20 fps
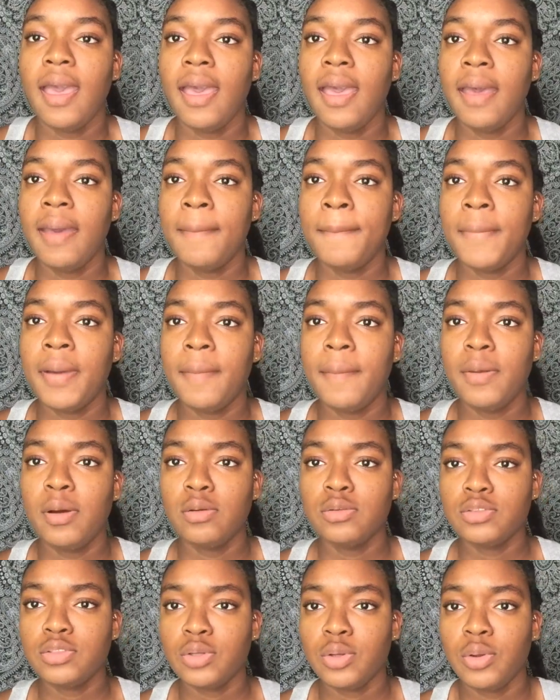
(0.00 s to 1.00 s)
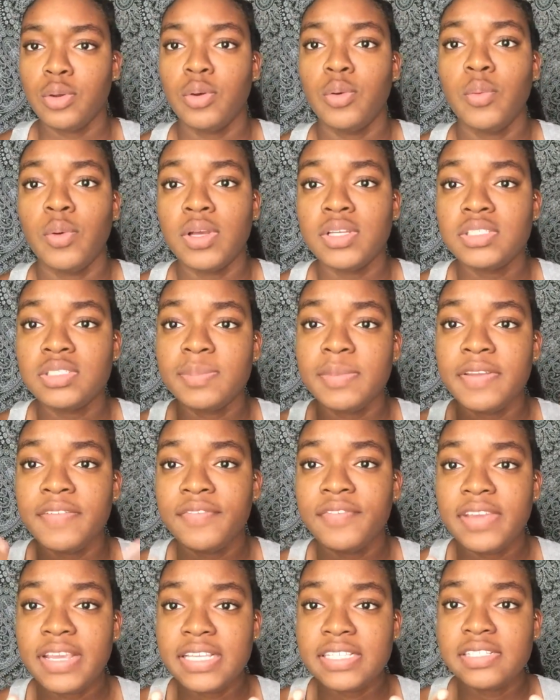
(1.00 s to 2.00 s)
I'm about to go wash my
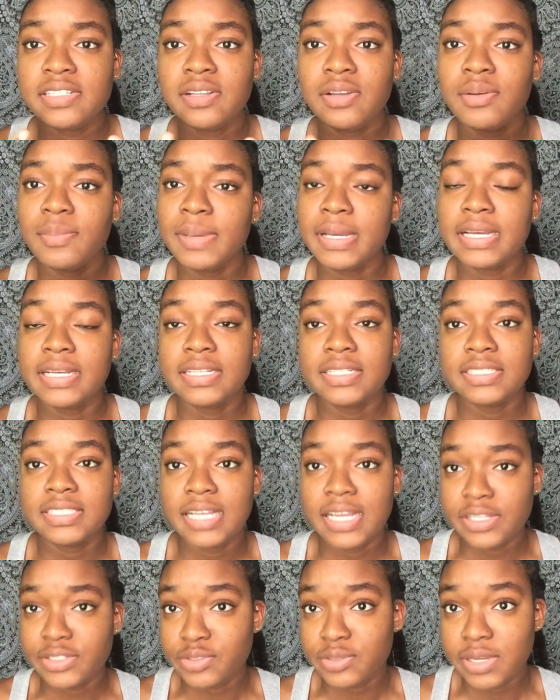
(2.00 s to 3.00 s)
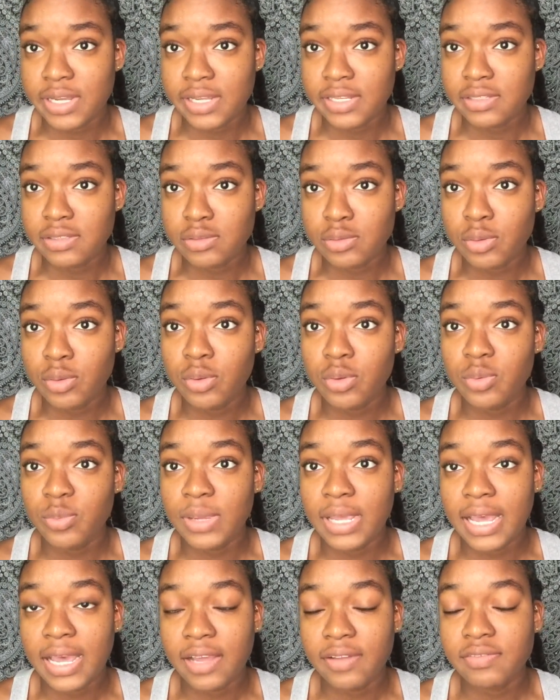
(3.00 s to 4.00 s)
face now because as you guys know we
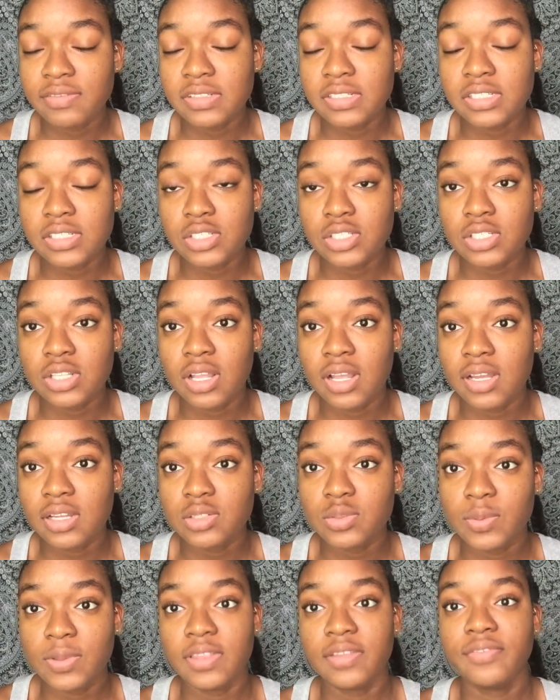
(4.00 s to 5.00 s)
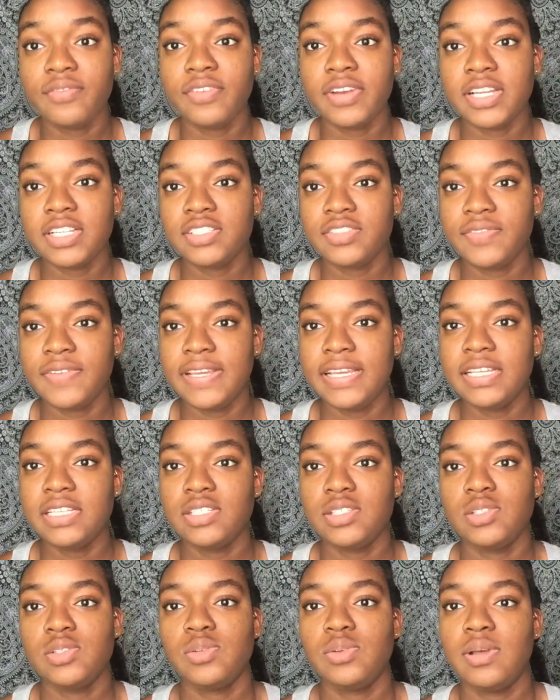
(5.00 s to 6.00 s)
have to start with a fresh face
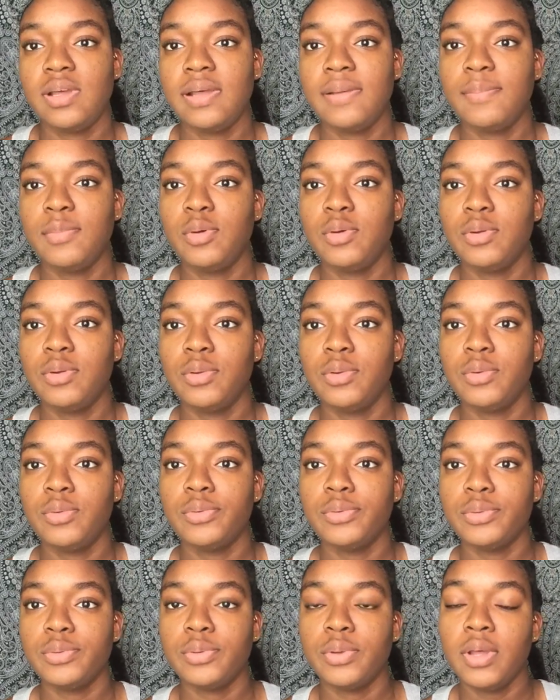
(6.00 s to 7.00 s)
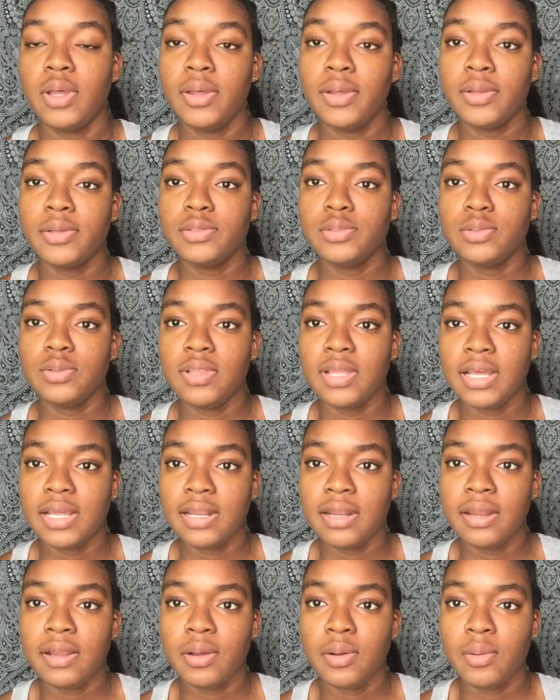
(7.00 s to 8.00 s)
so I'm gonna go do that
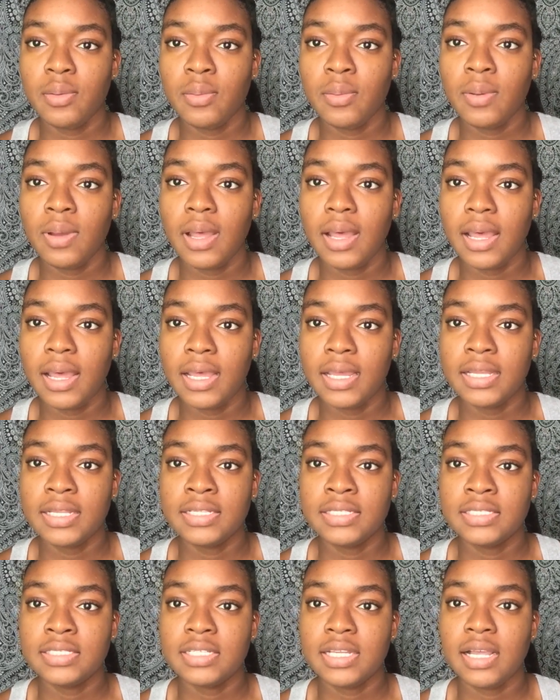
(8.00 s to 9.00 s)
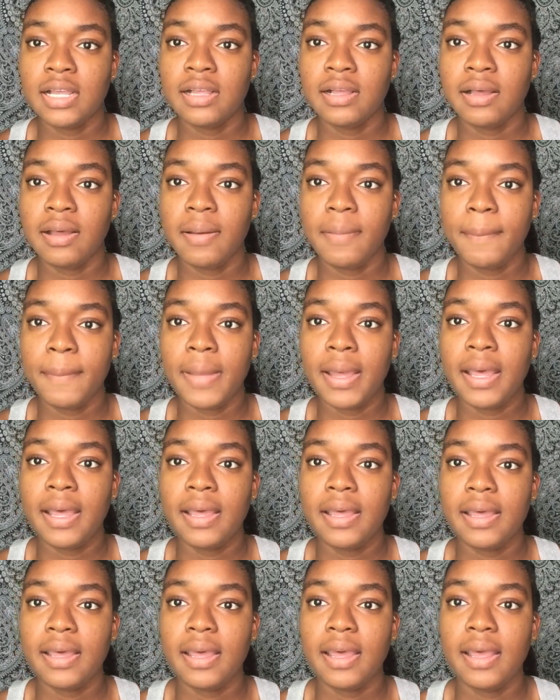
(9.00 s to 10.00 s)
now and I'll come
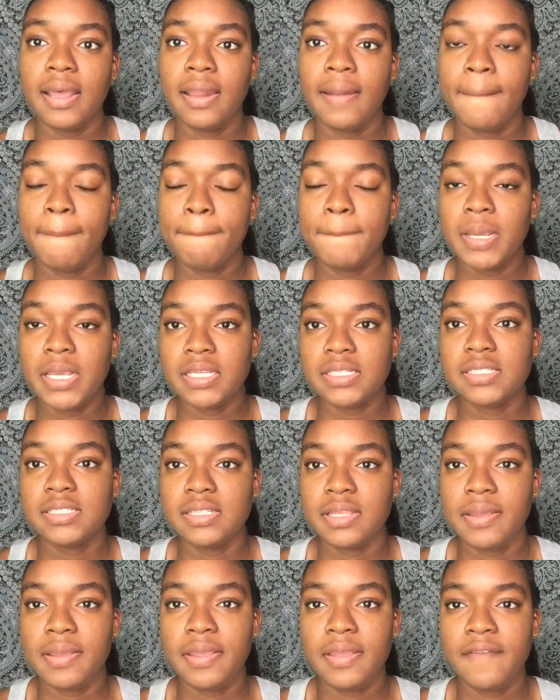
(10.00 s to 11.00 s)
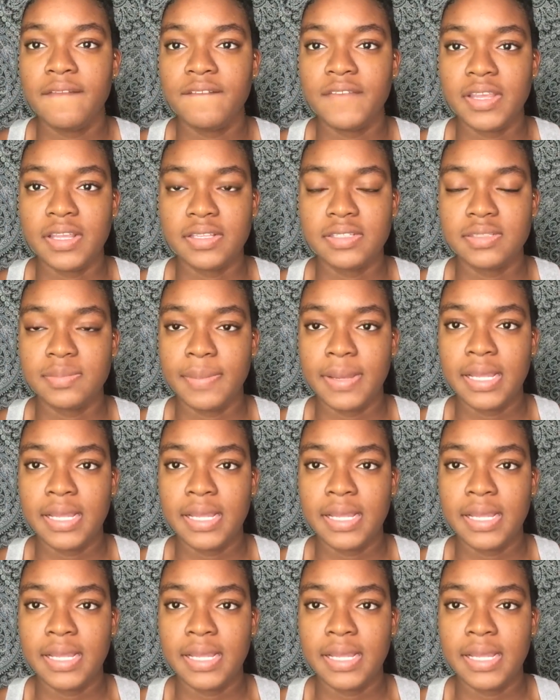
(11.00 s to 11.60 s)
back and mix the face